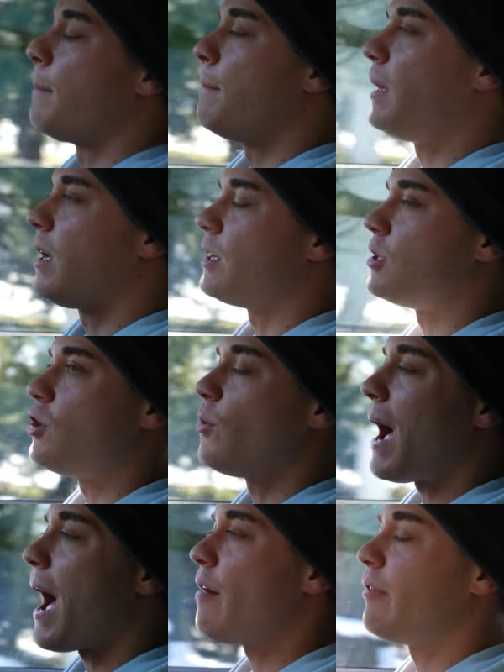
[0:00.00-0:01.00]
because you
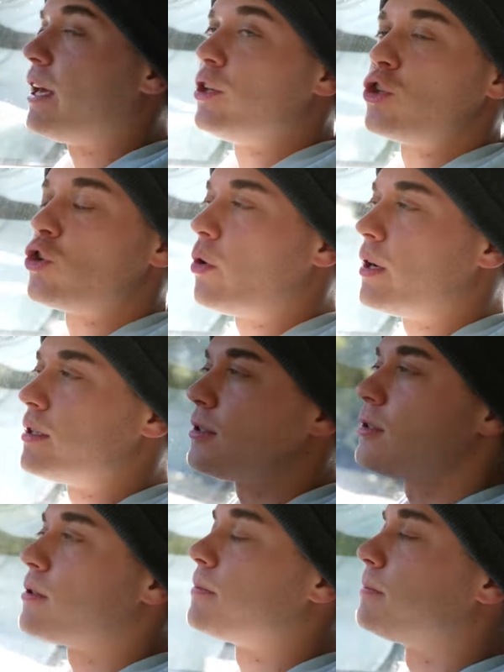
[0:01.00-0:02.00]
have a
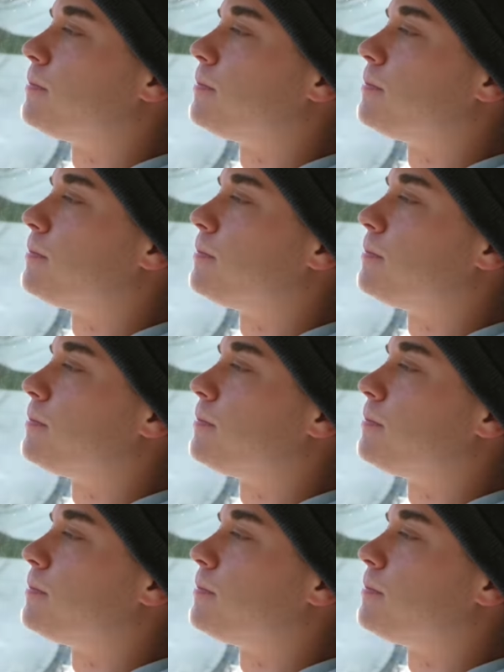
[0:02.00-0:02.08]
choice.